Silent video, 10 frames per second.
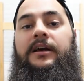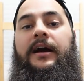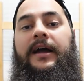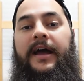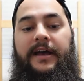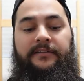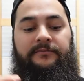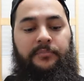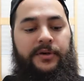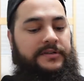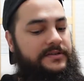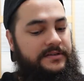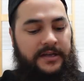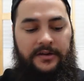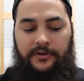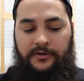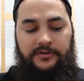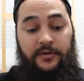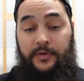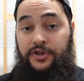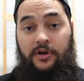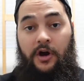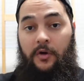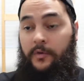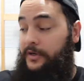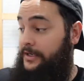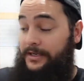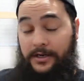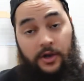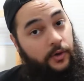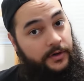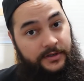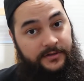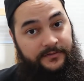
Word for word: I have prints, stickers, original artwork, including the